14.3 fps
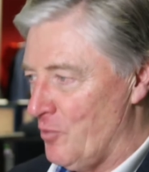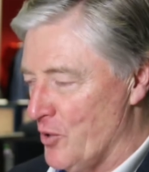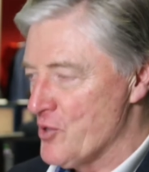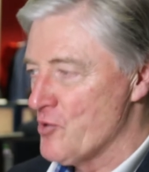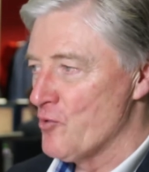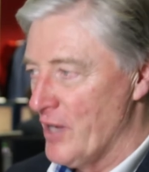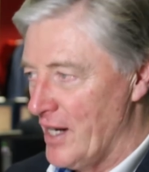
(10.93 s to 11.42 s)

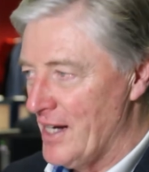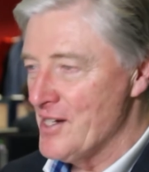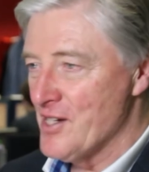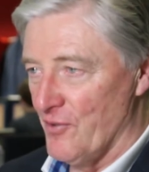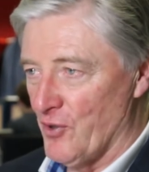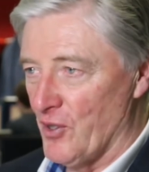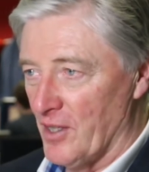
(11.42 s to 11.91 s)
was really
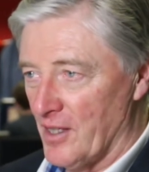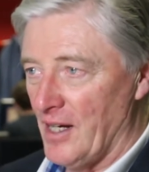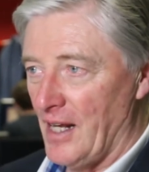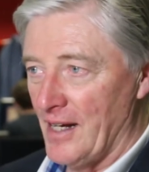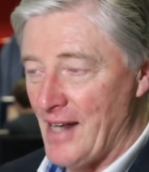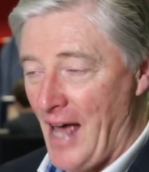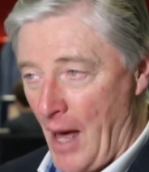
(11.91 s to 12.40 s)
difficult,
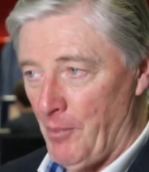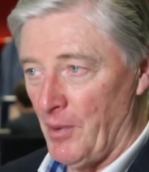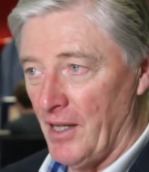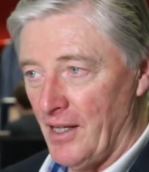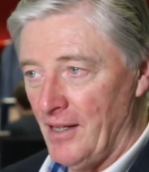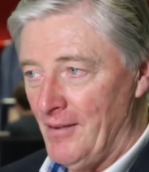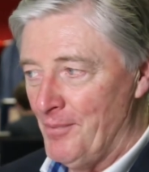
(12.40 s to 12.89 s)
and
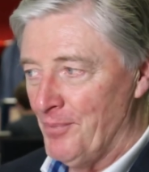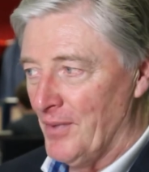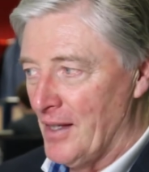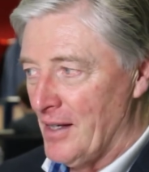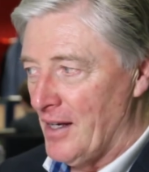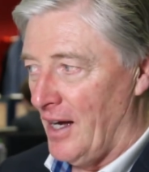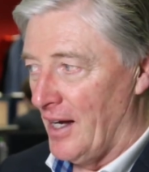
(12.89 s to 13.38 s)
happily,
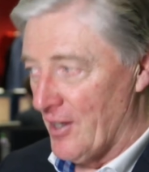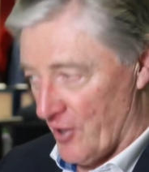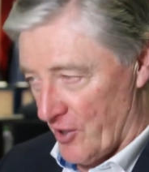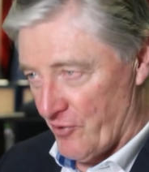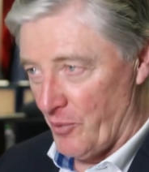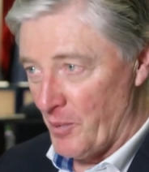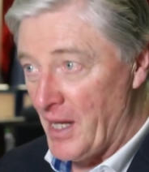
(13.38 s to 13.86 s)
I
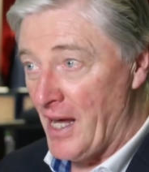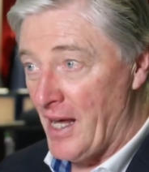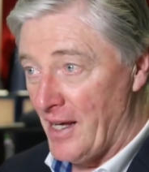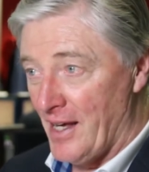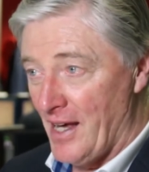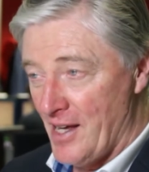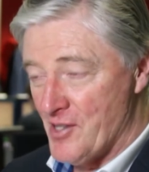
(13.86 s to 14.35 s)
learned from
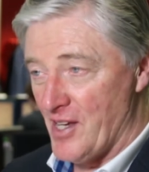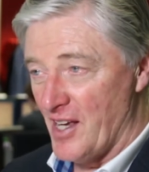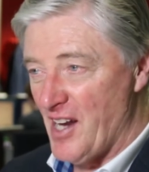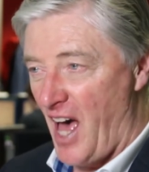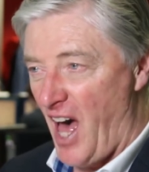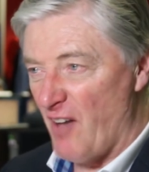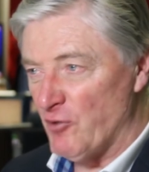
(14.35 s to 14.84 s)
Gay. Gay
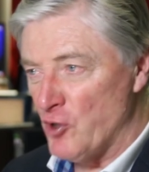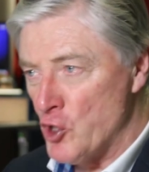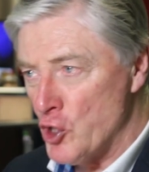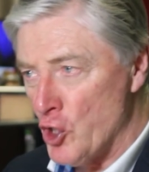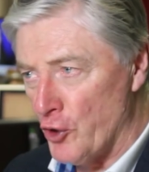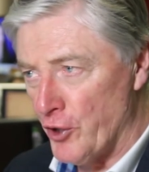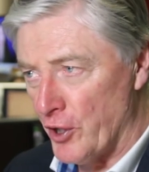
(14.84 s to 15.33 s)
said, have
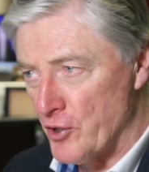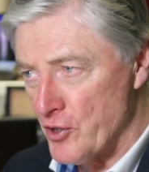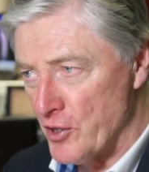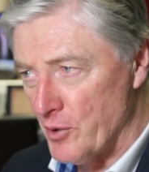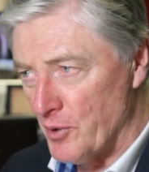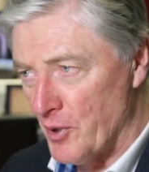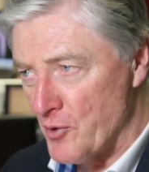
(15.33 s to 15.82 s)
nothing
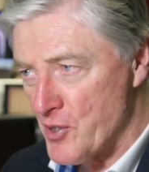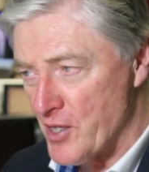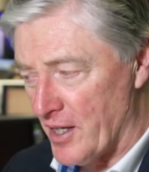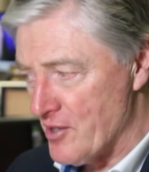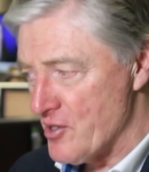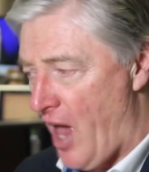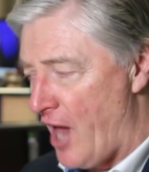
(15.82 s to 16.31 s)
to do with those
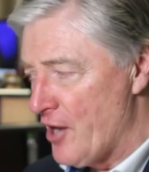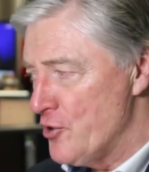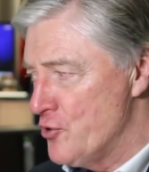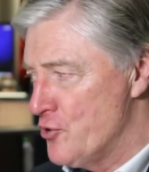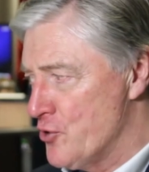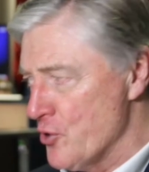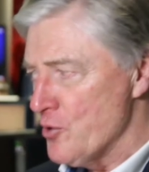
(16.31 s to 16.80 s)
tickets.
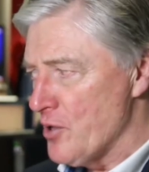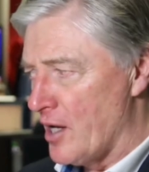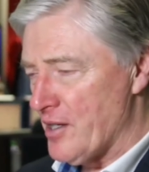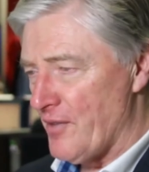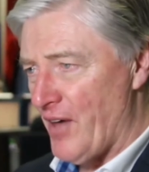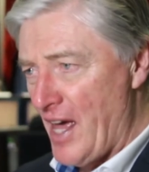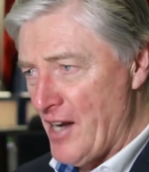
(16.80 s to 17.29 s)
Do
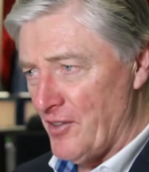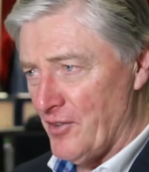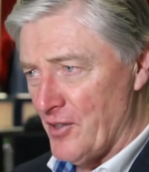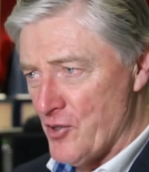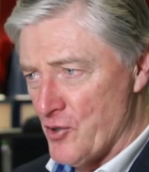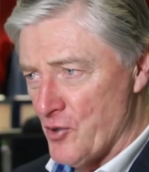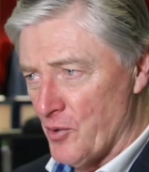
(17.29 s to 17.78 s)
not have
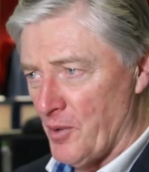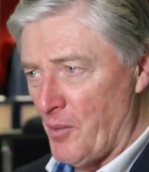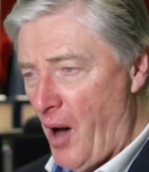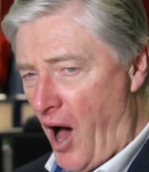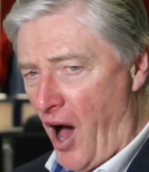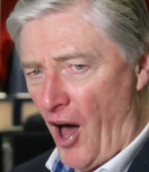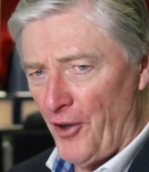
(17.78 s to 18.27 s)
anything to do with
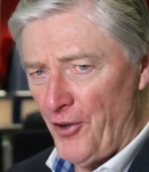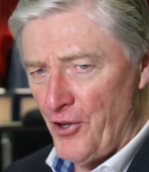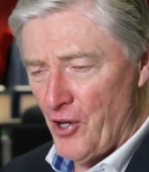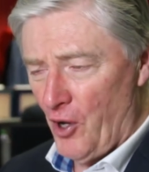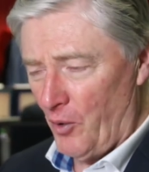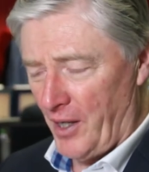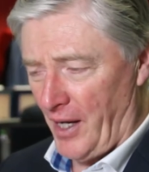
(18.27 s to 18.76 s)
them.
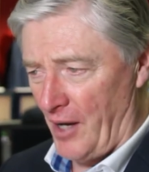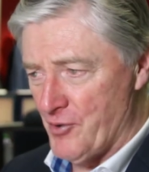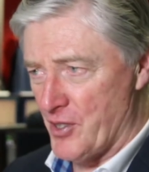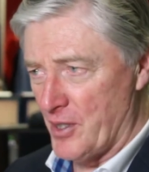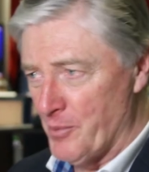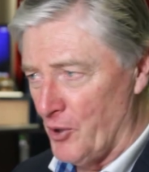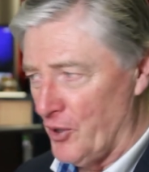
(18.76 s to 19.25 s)
On no
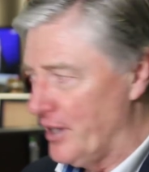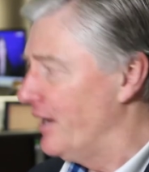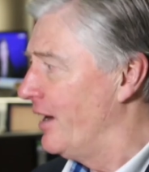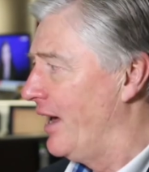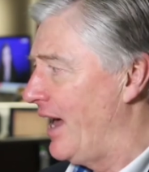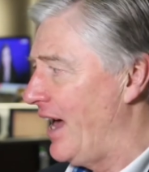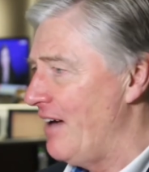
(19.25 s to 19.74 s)
account, dear boy,
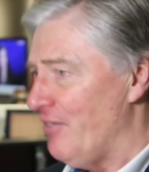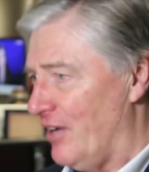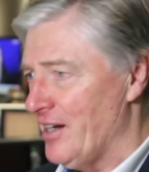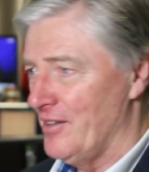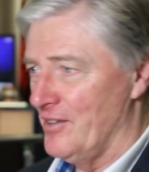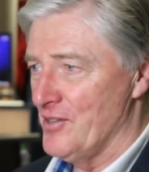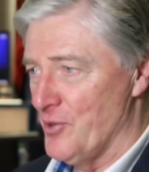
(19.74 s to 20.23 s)
have
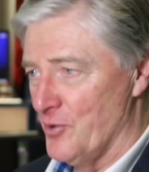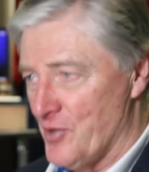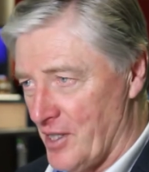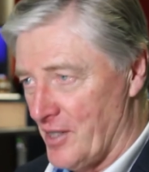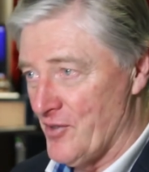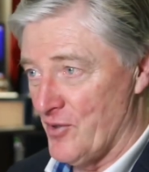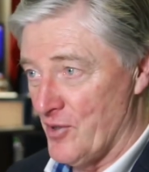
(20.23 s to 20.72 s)
anything to do with
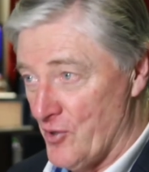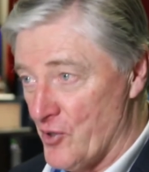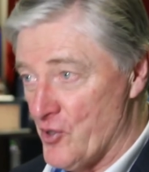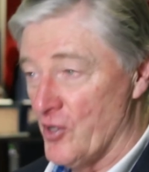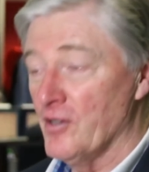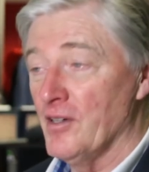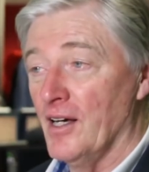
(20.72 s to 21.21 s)
tickets for the toy
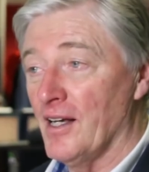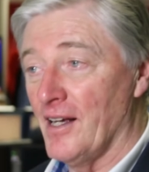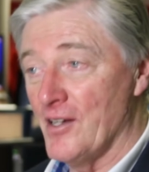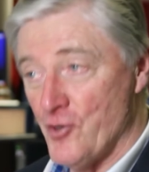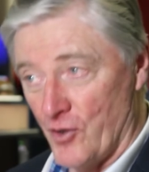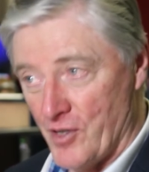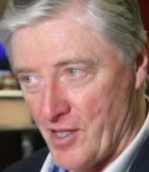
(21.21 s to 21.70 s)
show. And
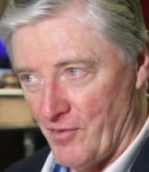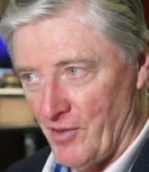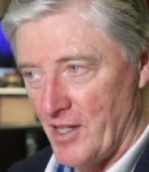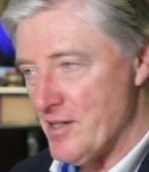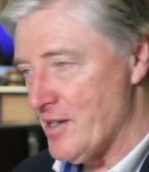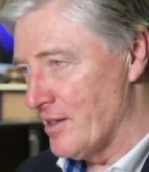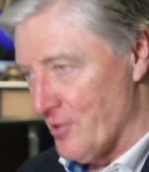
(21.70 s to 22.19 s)
I took his
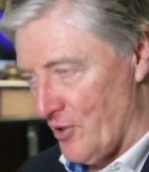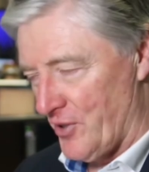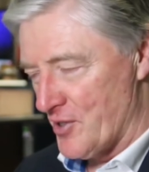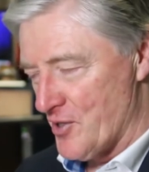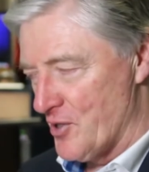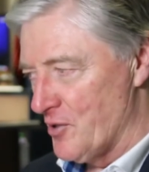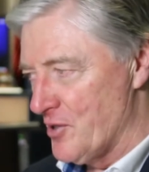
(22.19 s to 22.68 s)
advice. I had
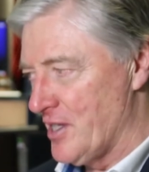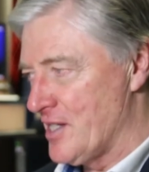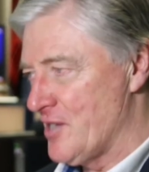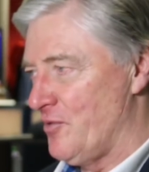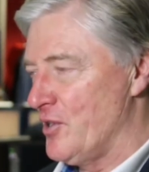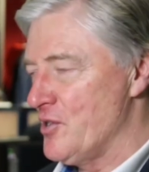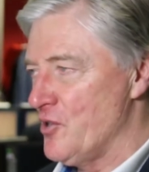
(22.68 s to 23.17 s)
nothing to do with
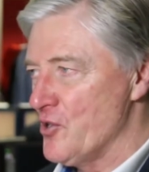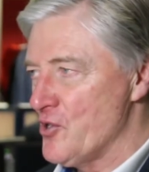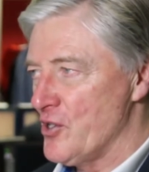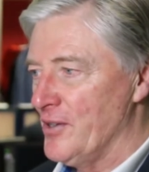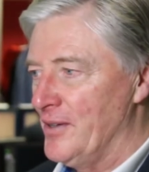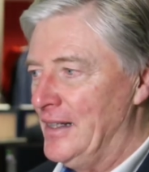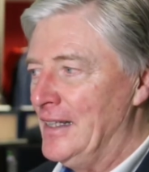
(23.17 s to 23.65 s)
tickets for the toy
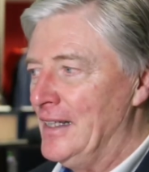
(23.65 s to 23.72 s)
show.